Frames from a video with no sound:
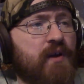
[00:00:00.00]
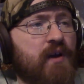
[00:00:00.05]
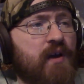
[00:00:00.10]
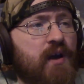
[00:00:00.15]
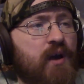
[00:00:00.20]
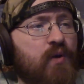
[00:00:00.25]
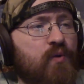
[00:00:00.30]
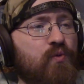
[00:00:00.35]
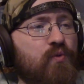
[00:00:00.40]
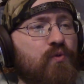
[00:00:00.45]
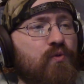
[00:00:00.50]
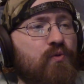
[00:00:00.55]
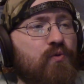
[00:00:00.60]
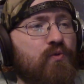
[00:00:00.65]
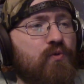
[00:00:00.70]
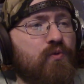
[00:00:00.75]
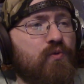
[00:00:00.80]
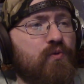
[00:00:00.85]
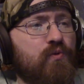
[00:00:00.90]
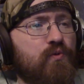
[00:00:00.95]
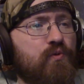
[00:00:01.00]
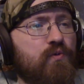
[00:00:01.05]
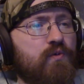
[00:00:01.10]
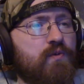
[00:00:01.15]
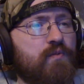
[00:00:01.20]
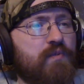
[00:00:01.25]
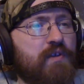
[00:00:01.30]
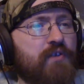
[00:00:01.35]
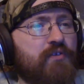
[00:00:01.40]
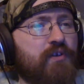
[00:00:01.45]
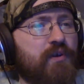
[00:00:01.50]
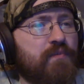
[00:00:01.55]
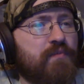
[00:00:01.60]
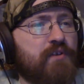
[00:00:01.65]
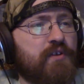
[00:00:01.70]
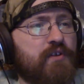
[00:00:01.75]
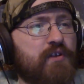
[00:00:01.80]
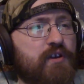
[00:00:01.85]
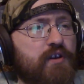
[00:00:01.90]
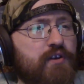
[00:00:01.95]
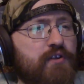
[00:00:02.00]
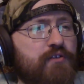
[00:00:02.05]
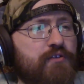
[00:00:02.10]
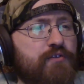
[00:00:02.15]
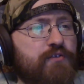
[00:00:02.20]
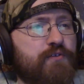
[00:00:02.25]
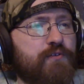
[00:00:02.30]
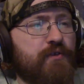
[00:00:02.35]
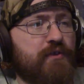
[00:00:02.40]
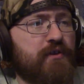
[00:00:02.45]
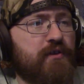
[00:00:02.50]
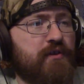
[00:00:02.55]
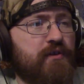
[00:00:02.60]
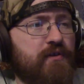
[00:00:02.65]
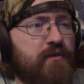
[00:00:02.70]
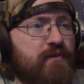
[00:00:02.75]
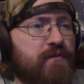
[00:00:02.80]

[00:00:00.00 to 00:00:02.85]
Oh, play something country.